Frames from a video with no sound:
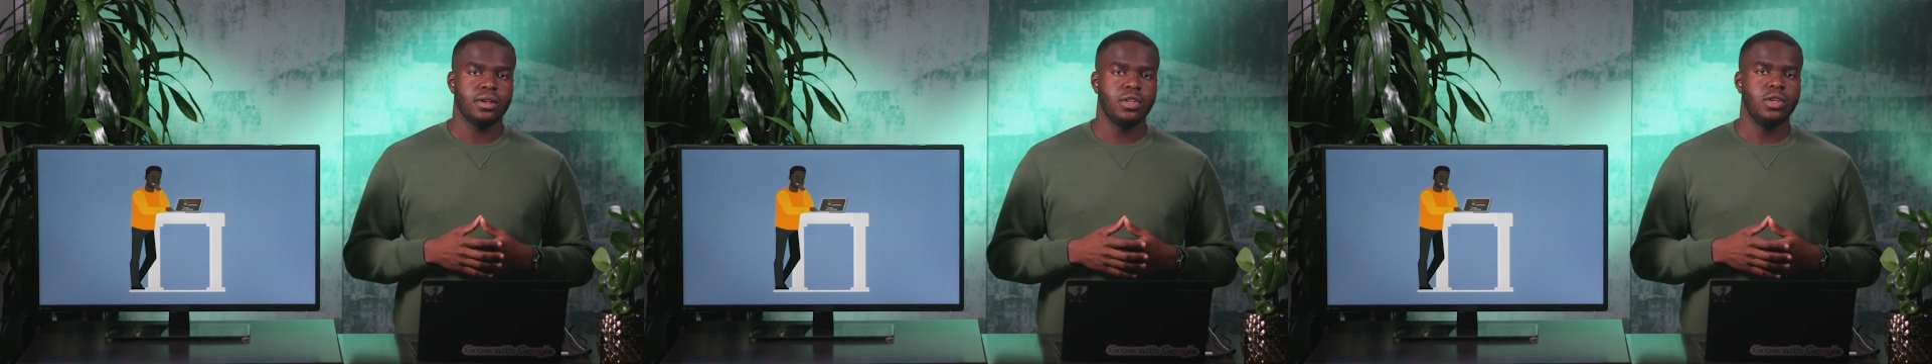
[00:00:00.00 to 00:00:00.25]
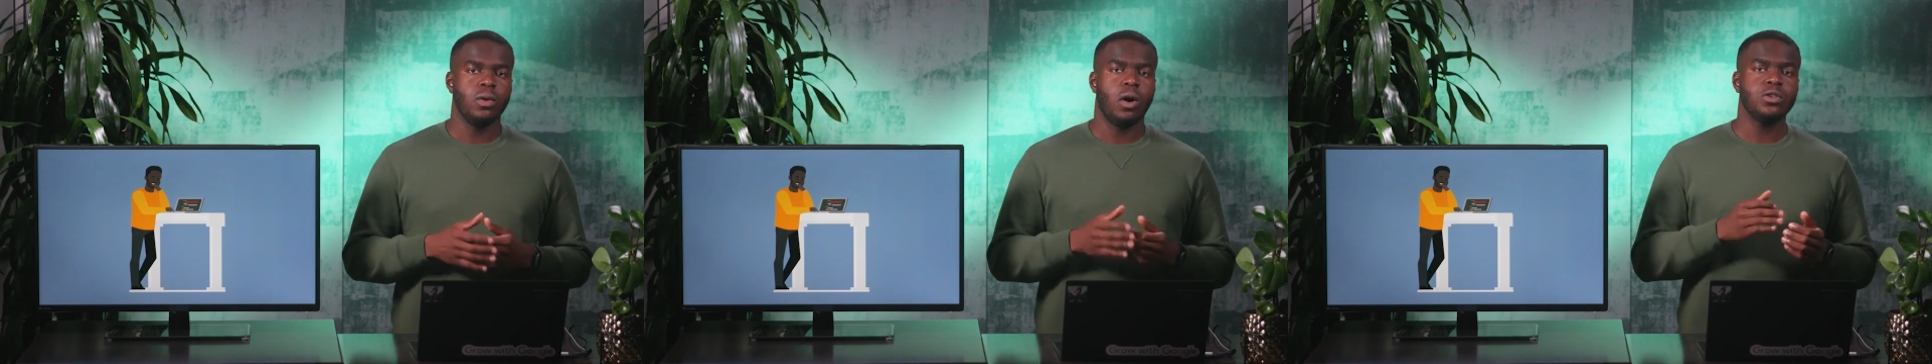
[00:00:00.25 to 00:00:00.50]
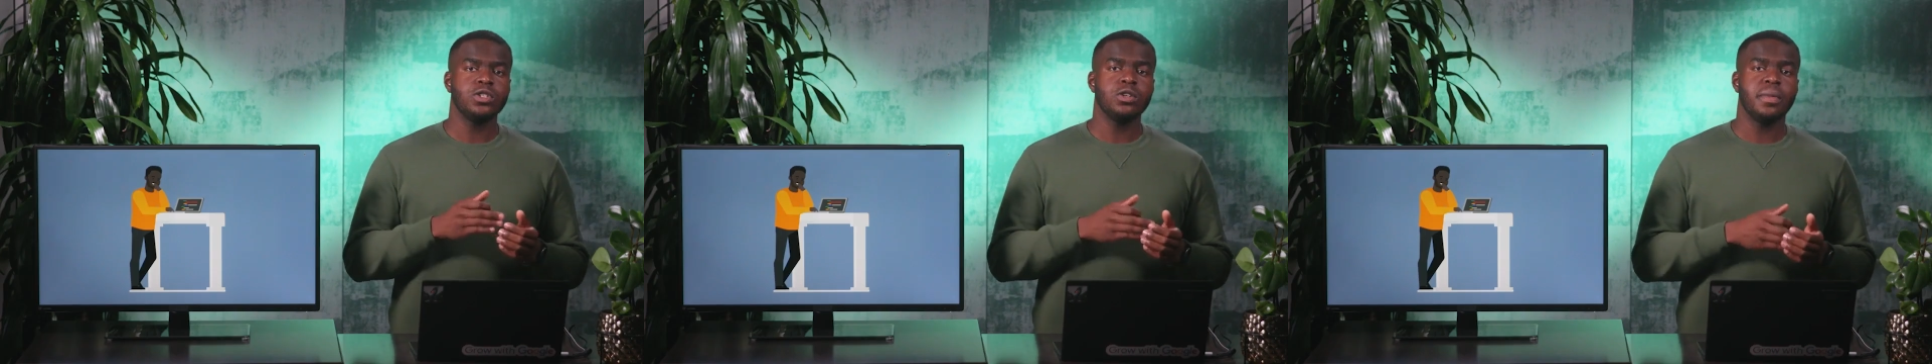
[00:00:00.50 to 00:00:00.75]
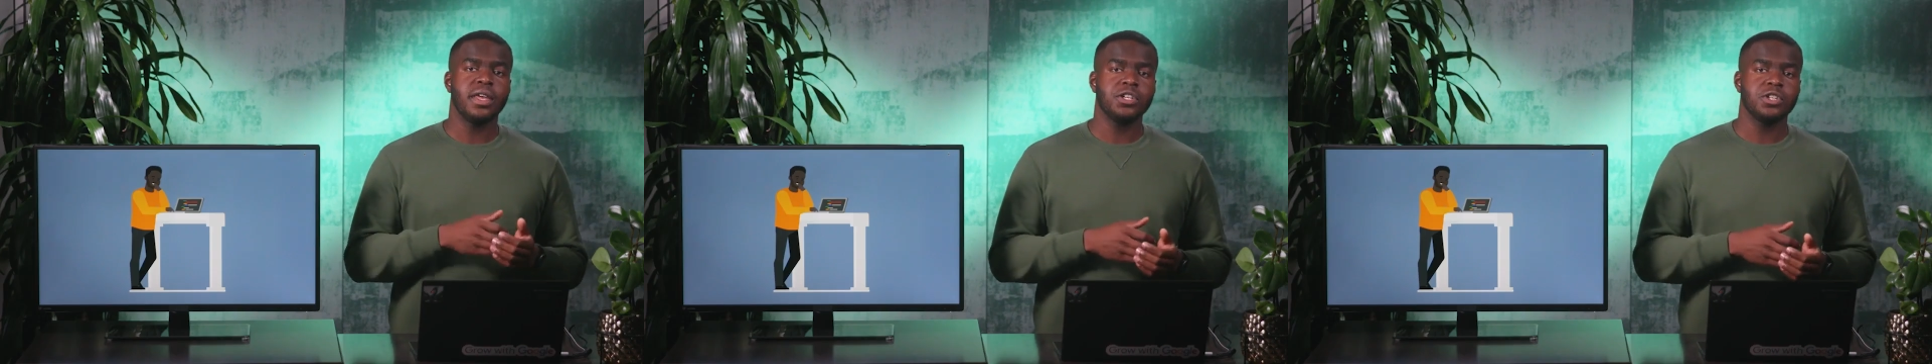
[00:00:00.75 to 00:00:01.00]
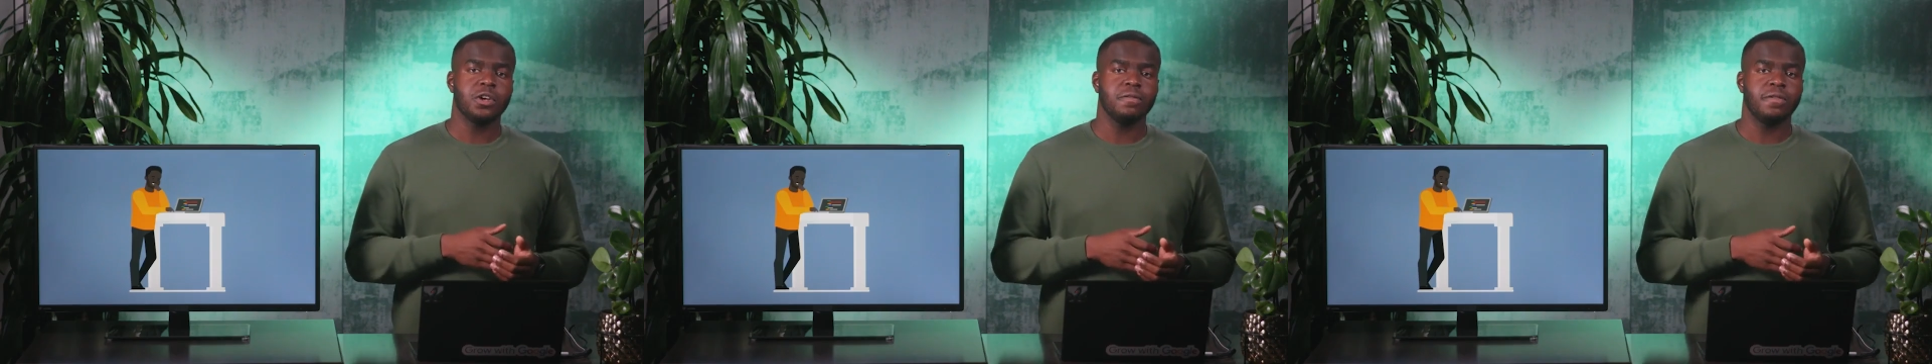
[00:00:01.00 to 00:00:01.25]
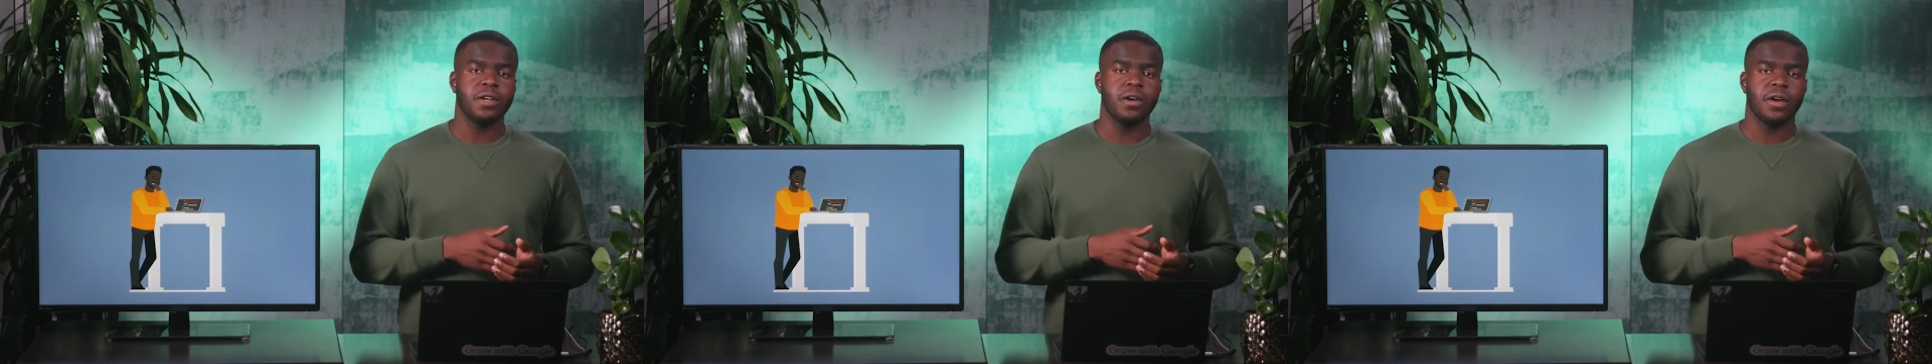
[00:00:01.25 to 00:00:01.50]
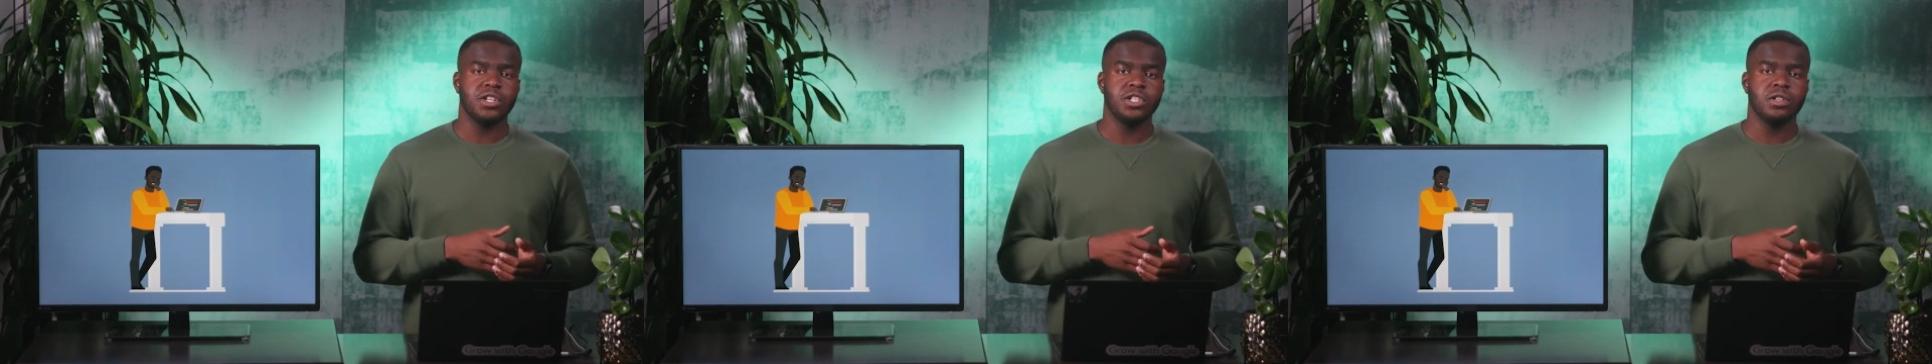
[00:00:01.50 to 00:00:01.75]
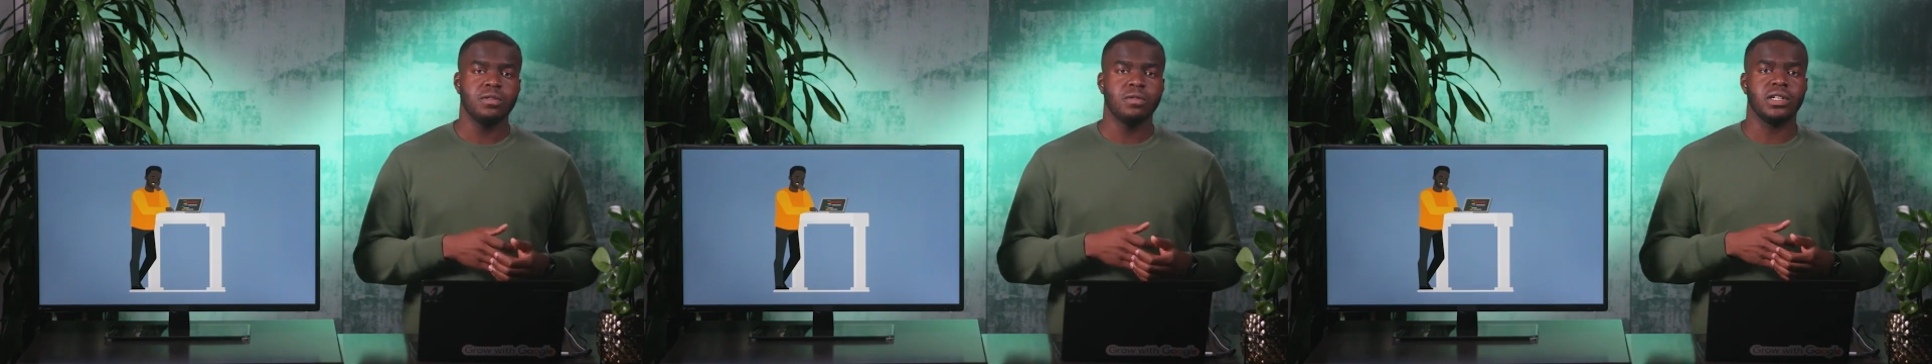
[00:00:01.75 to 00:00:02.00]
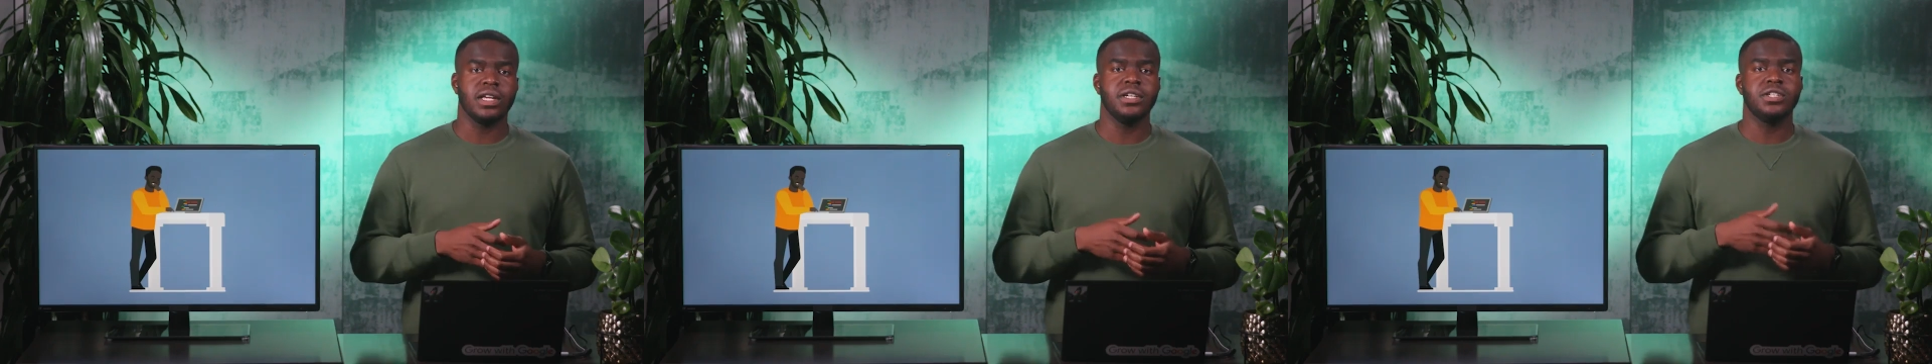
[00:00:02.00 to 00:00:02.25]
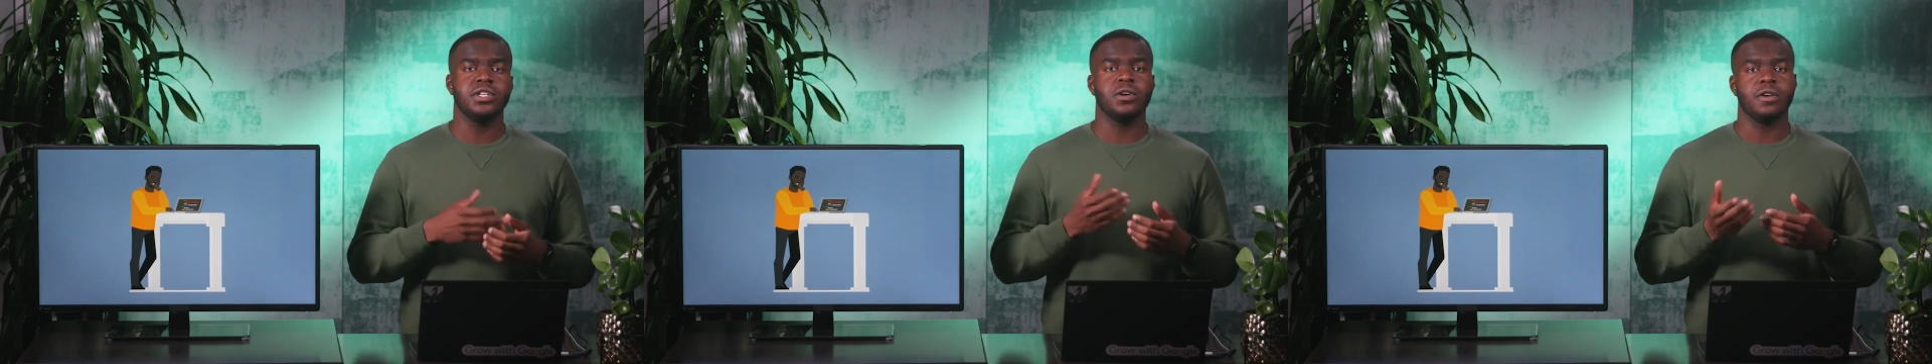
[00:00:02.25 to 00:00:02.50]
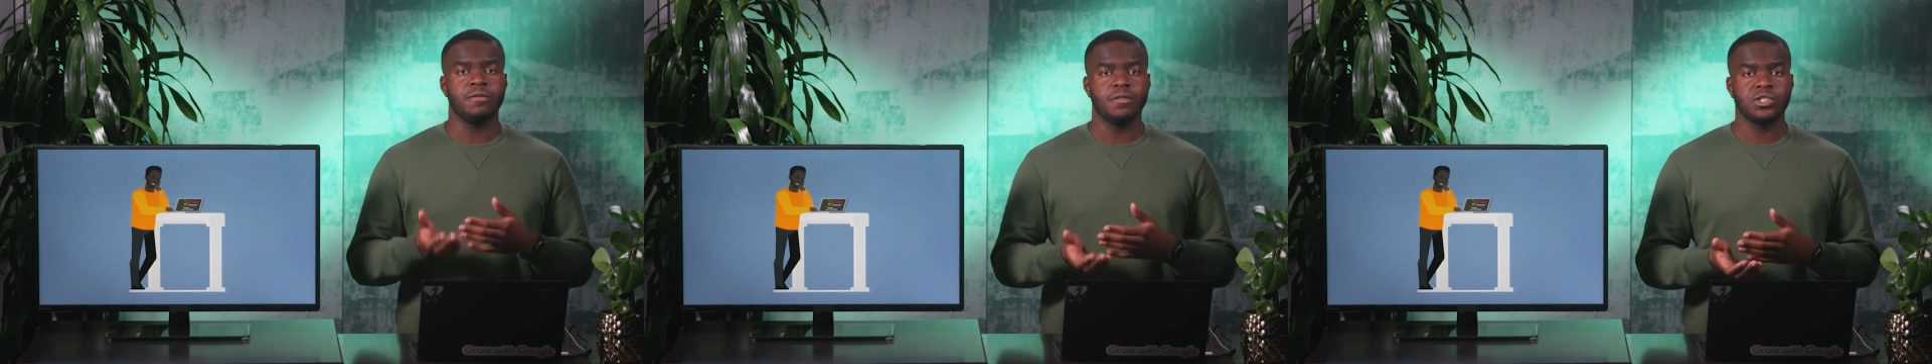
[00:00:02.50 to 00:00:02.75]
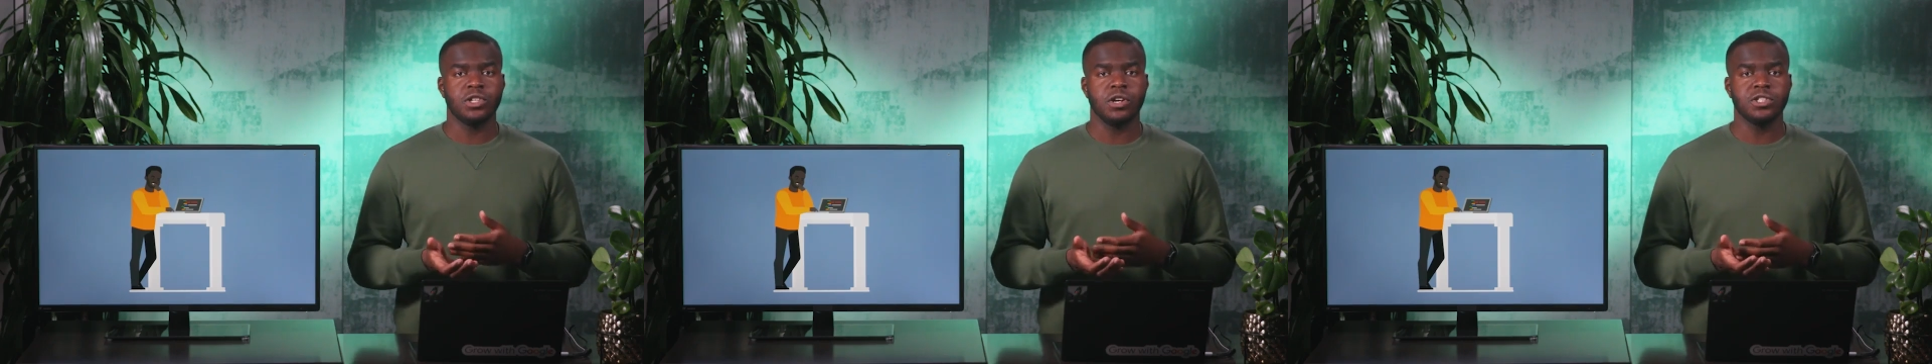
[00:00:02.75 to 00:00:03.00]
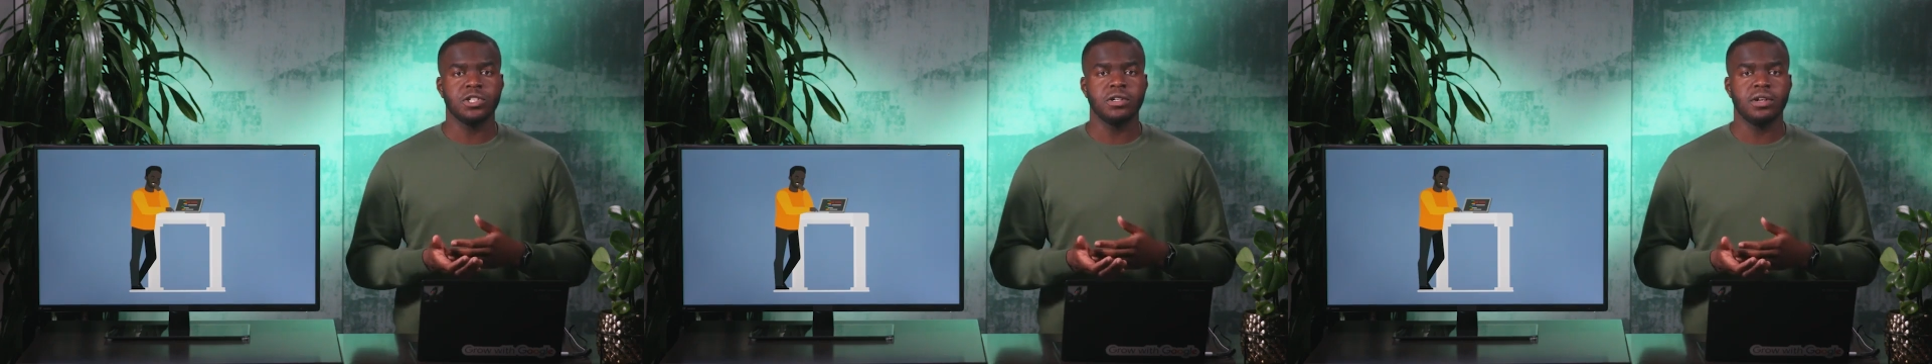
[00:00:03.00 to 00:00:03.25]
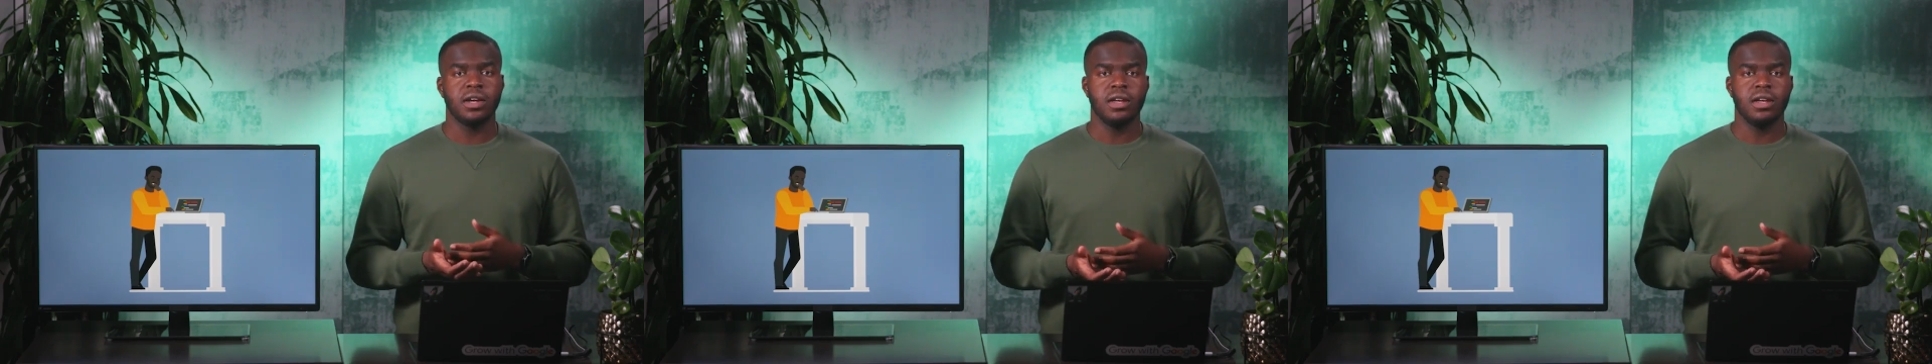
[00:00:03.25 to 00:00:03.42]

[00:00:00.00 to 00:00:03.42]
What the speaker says: You also manage configuration related to your infrastructure,